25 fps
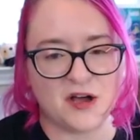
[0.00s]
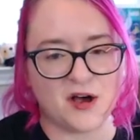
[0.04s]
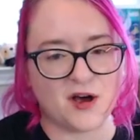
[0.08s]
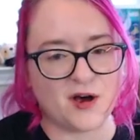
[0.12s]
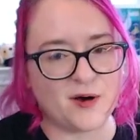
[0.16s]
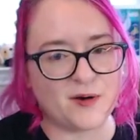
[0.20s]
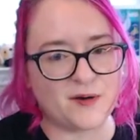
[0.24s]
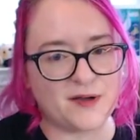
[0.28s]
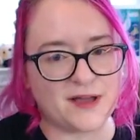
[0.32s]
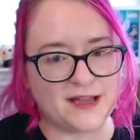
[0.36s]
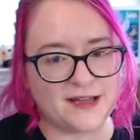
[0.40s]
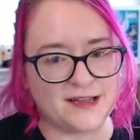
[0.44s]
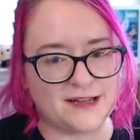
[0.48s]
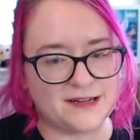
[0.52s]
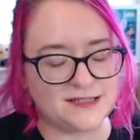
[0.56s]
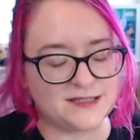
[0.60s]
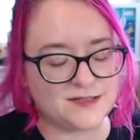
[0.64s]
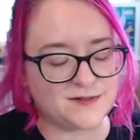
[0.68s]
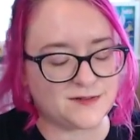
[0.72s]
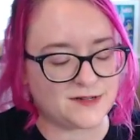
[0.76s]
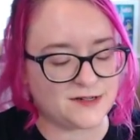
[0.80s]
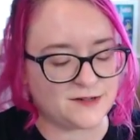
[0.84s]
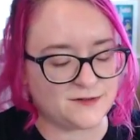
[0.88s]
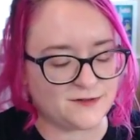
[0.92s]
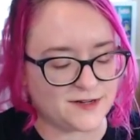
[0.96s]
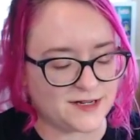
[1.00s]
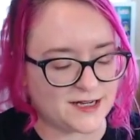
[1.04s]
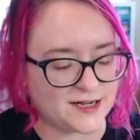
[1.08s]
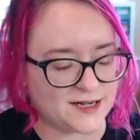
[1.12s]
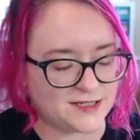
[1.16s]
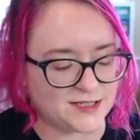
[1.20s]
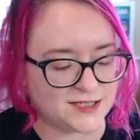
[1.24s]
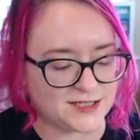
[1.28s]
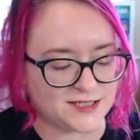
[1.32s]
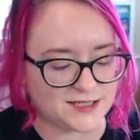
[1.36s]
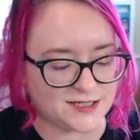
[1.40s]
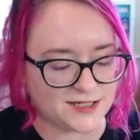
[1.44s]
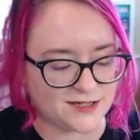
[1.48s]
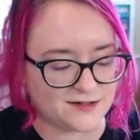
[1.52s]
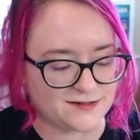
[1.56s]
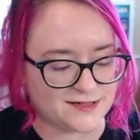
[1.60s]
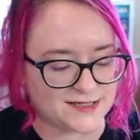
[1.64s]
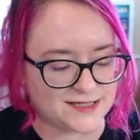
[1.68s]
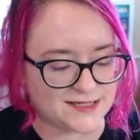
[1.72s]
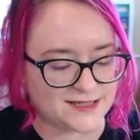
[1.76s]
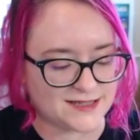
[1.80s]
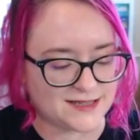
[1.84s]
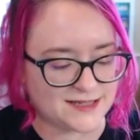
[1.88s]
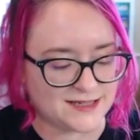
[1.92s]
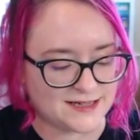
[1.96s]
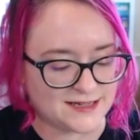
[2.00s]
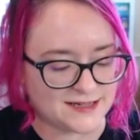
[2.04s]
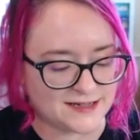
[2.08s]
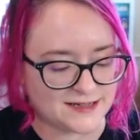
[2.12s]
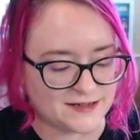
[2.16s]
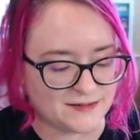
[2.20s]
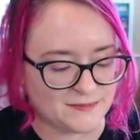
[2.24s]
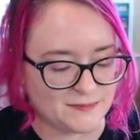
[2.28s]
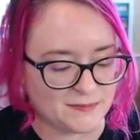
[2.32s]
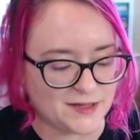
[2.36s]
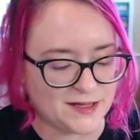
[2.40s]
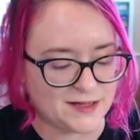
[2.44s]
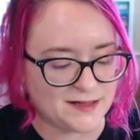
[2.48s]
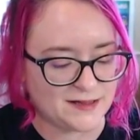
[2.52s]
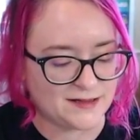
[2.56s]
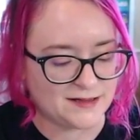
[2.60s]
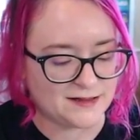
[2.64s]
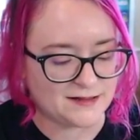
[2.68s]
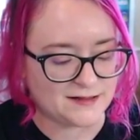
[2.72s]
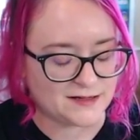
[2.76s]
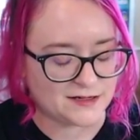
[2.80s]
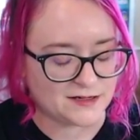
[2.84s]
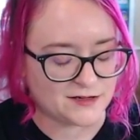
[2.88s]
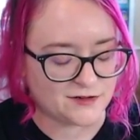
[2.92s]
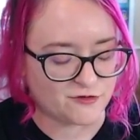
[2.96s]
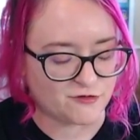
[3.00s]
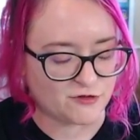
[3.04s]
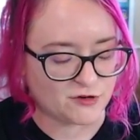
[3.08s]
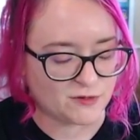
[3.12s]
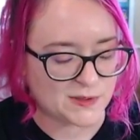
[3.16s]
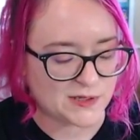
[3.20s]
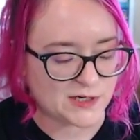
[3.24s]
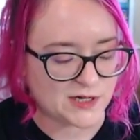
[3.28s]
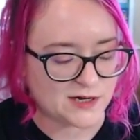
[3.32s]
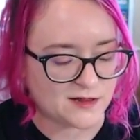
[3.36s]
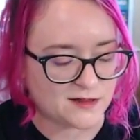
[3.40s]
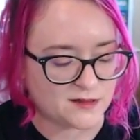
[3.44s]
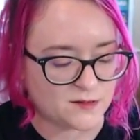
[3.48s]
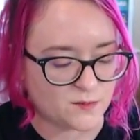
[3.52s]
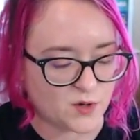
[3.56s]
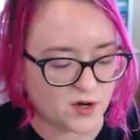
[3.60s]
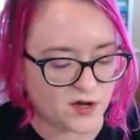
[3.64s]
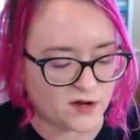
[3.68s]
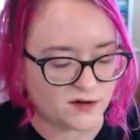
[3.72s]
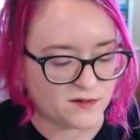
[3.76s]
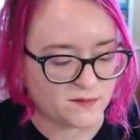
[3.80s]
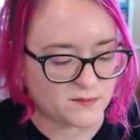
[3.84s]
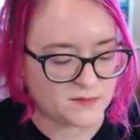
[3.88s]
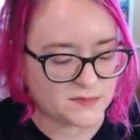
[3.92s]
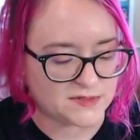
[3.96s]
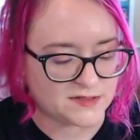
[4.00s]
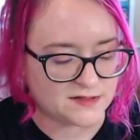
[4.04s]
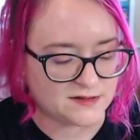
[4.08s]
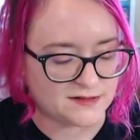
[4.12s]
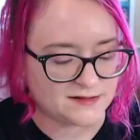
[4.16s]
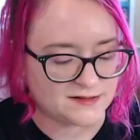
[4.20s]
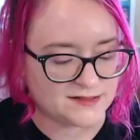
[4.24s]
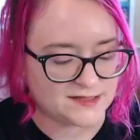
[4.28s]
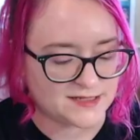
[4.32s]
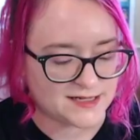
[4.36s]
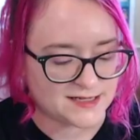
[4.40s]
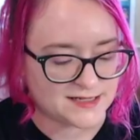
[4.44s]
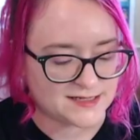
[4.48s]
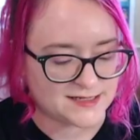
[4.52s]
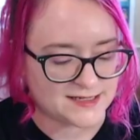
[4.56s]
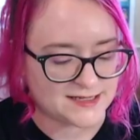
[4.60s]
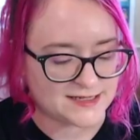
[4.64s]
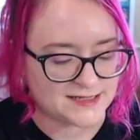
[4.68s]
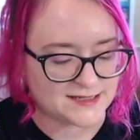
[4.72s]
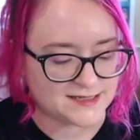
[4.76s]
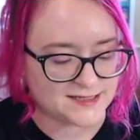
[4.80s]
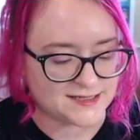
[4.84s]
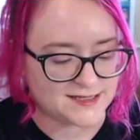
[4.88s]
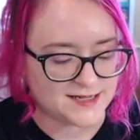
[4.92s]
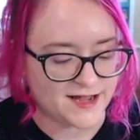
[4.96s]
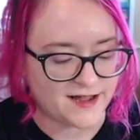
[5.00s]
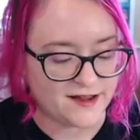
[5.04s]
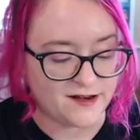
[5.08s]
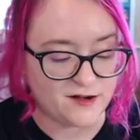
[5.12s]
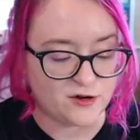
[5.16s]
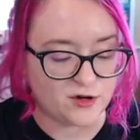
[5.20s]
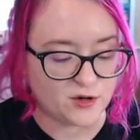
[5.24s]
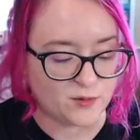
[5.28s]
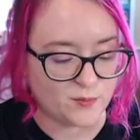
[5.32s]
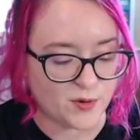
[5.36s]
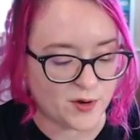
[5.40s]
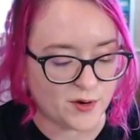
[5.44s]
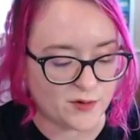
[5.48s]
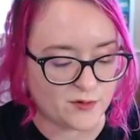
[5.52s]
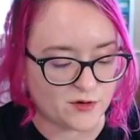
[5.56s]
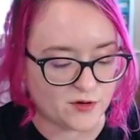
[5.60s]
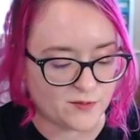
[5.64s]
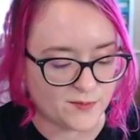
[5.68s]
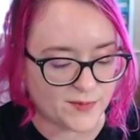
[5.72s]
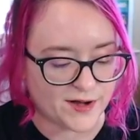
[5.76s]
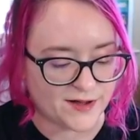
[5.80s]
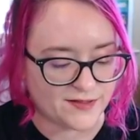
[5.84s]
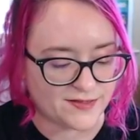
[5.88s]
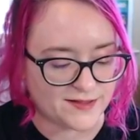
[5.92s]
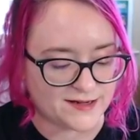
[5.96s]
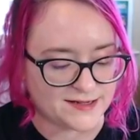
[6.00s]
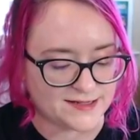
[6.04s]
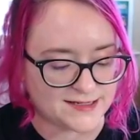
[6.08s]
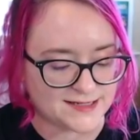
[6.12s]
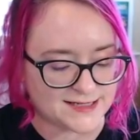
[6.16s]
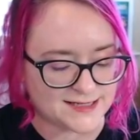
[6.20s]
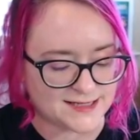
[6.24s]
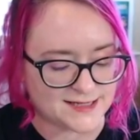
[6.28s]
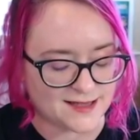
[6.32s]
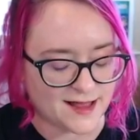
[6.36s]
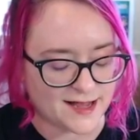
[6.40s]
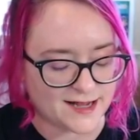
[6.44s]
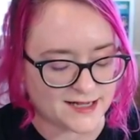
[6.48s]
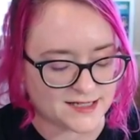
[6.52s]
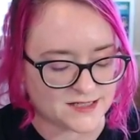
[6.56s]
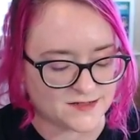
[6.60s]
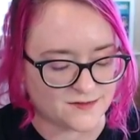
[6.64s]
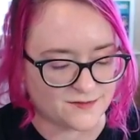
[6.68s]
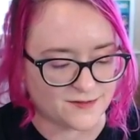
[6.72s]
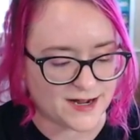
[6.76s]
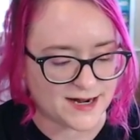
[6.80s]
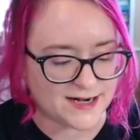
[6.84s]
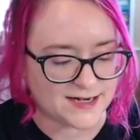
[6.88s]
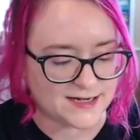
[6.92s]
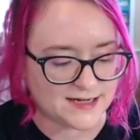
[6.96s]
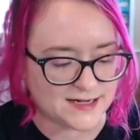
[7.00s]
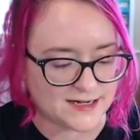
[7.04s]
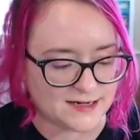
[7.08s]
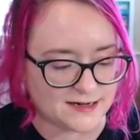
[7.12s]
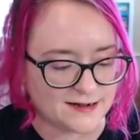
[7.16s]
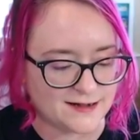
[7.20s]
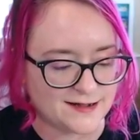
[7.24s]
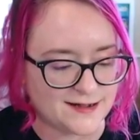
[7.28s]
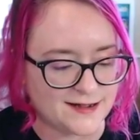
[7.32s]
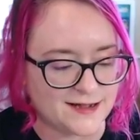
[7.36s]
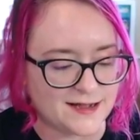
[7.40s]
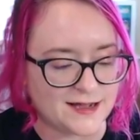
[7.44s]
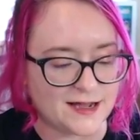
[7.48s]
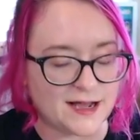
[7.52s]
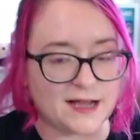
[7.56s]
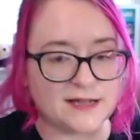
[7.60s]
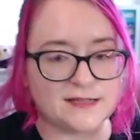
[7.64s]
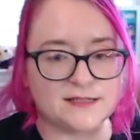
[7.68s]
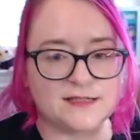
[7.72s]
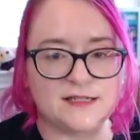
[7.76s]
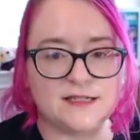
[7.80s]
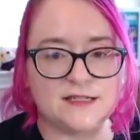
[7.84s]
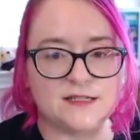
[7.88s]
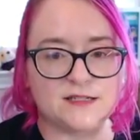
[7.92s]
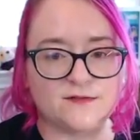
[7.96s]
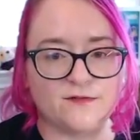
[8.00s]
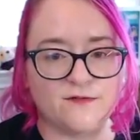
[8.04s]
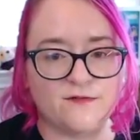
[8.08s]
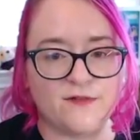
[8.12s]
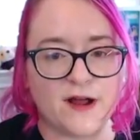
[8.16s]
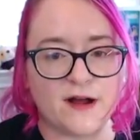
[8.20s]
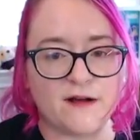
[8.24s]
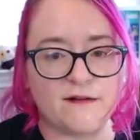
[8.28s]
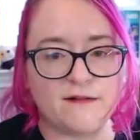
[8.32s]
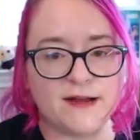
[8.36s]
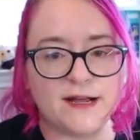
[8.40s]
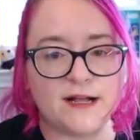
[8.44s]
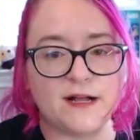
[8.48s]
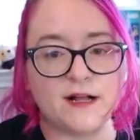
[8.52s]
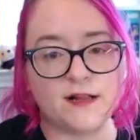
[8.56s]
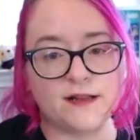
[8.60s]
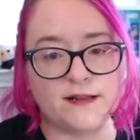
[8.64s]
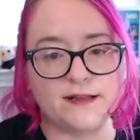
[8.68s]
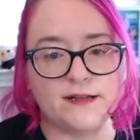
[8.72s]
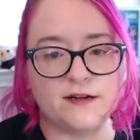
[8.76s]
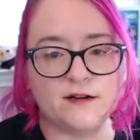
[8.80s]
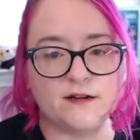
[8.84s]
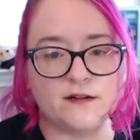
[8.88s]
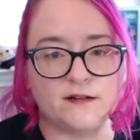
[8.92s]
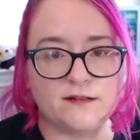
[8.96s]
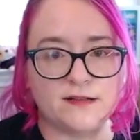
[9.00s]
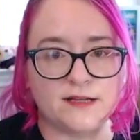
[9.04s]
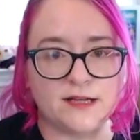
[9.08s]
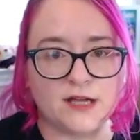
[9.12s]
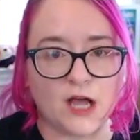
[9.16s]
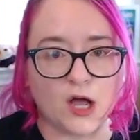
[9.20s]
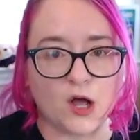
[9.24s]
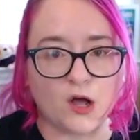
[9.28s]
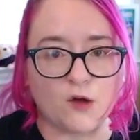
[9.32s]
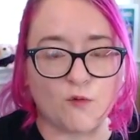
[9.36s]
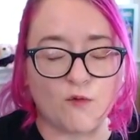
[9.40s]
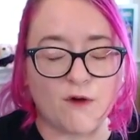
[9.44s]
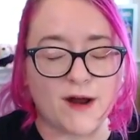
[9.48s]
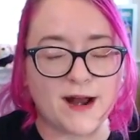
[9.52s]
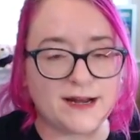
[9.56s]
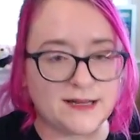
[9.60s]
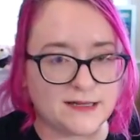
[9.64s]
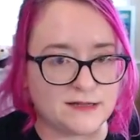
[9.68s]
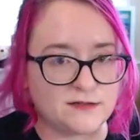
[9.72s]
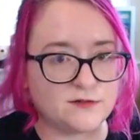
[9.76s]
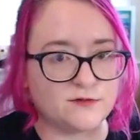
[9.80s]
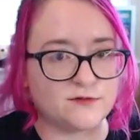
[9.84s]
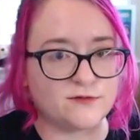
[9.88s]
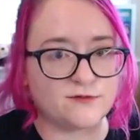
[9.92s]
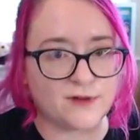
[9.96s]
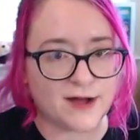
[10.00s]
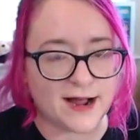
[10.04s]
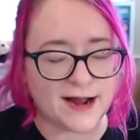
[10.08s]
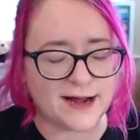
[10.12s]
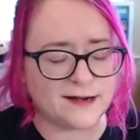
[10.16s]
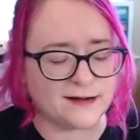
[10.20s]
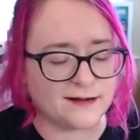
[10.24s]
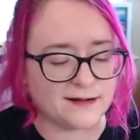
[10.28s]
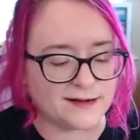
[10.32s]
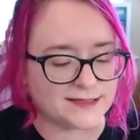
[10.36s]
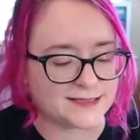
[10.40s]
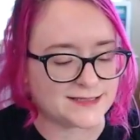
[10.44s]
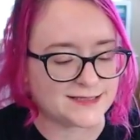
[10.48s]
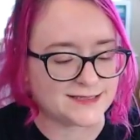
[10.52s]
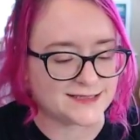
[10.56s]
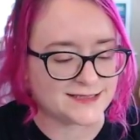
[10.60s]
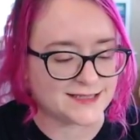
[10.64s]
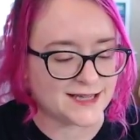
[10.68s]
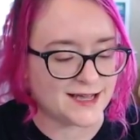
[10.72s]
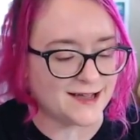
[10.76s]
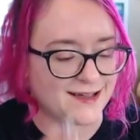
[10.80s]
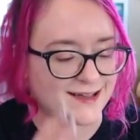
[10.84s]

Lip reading: Okay, it is very funny. I just noticed the description at the bottom. It says it's a tender Pokemon that dislikes fighting, as he is very clearly ready to fight us.